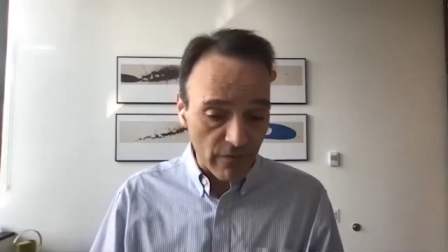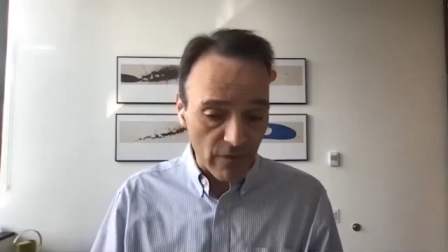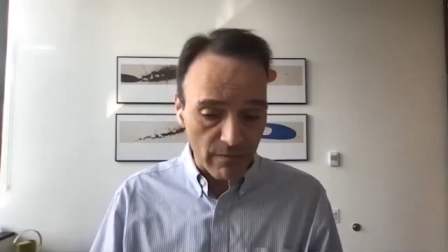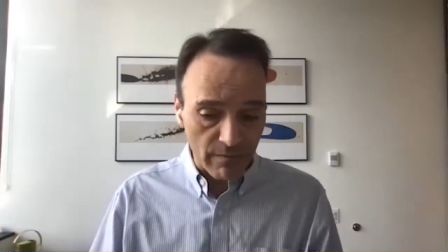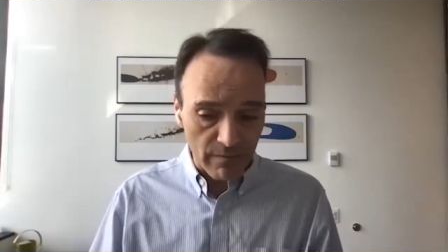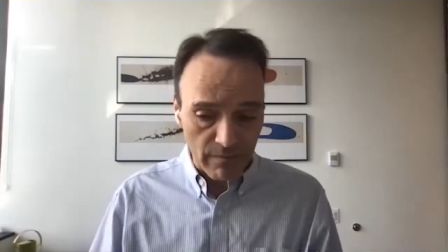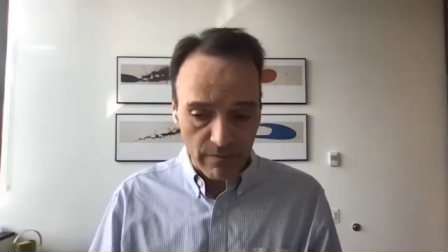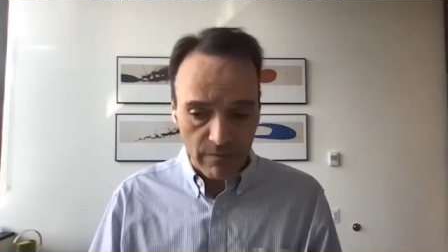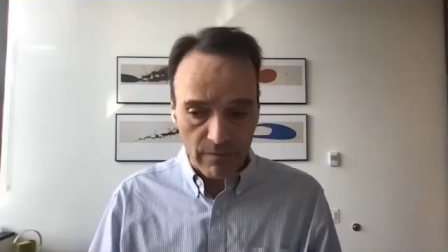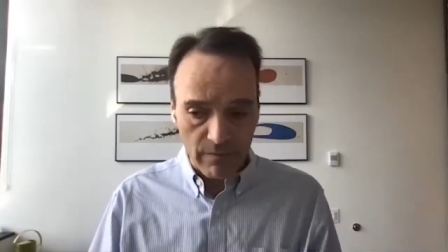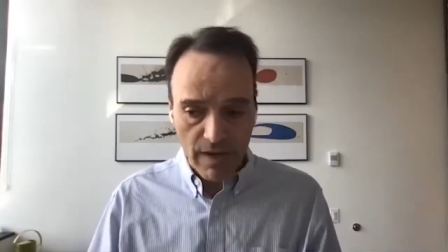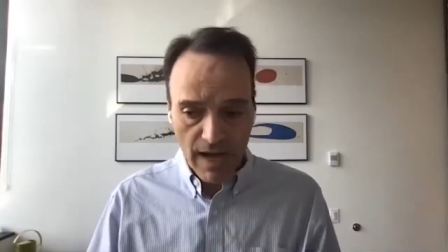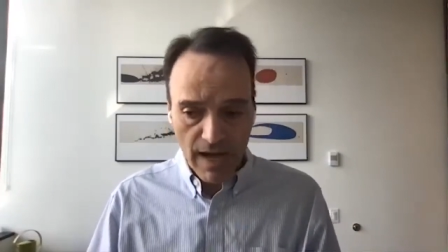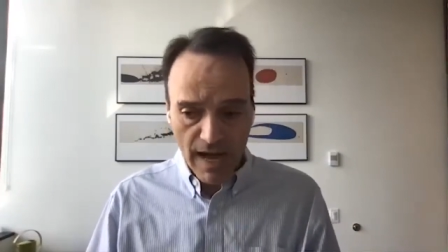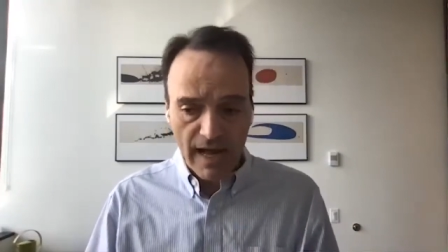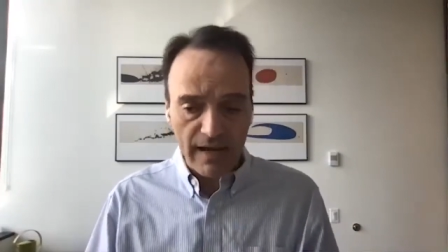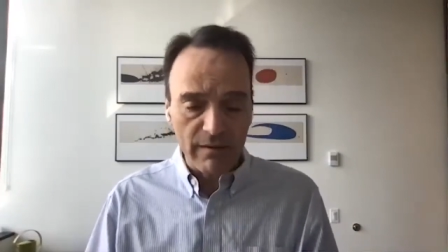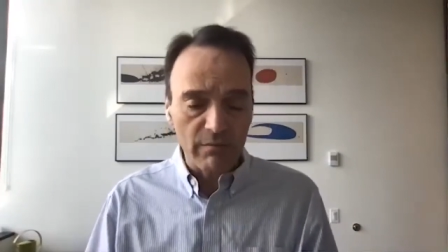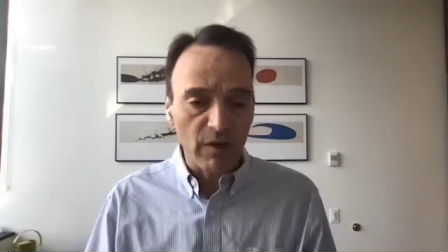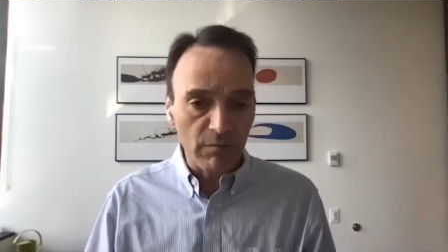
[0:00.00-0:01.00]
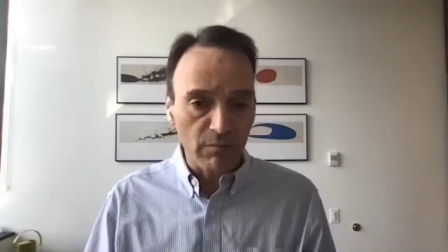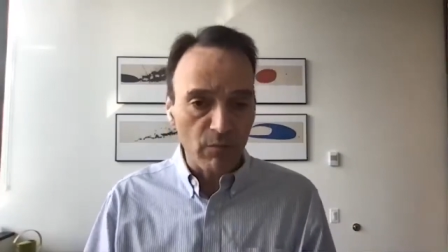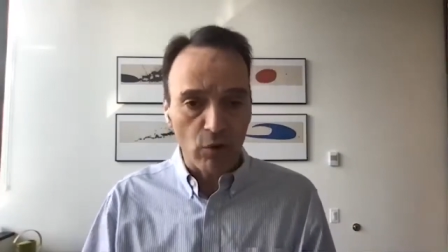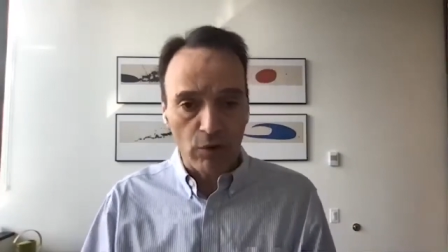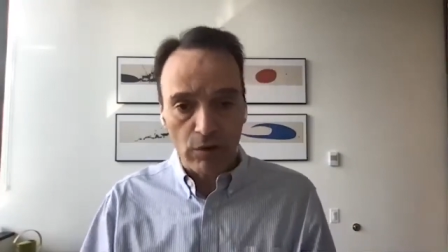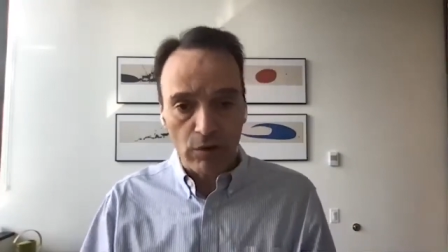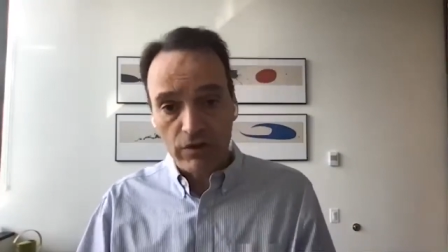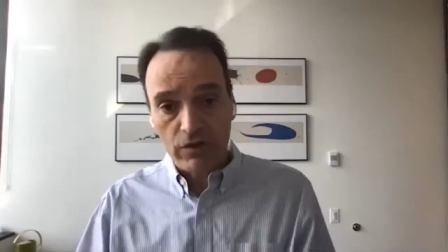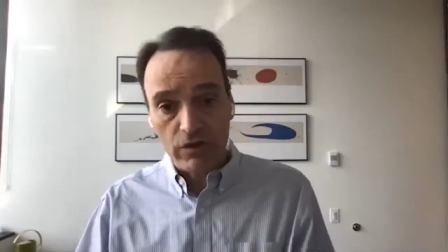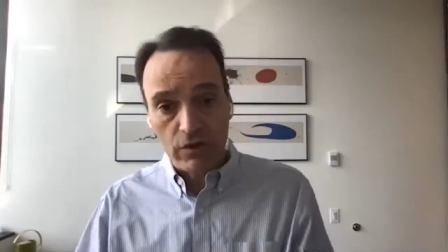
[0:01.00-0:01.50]
from animal
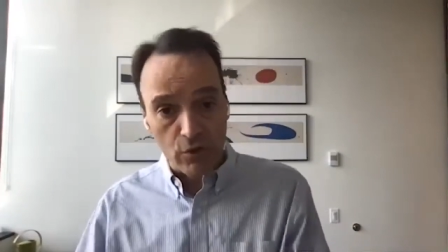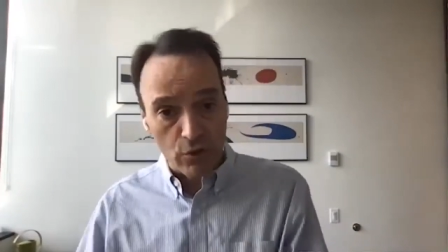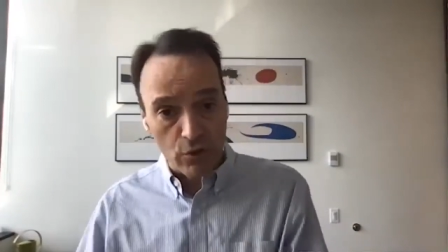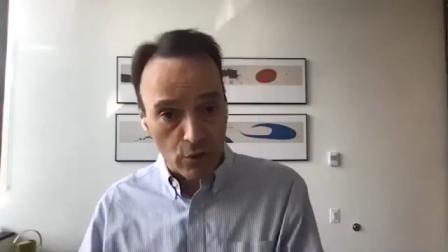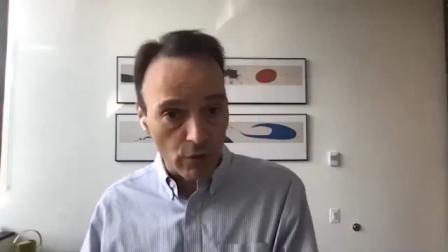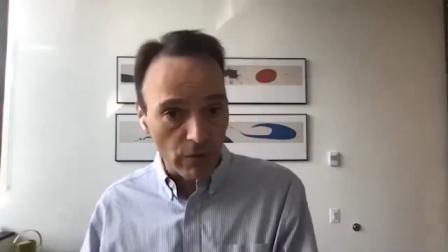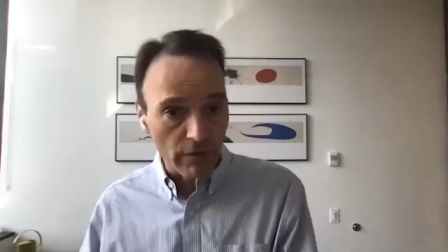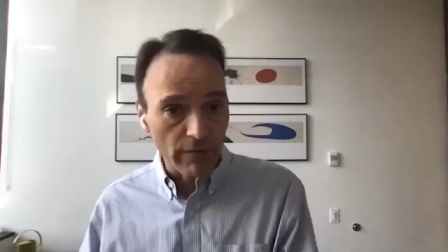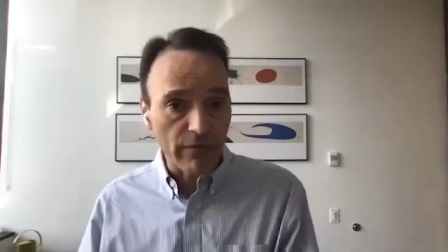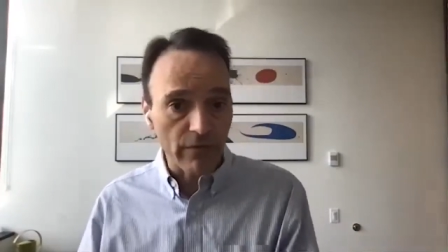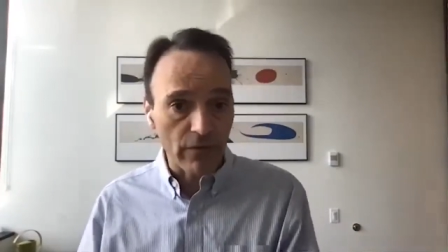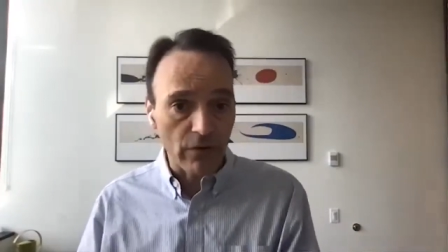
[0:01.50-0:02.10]
models nor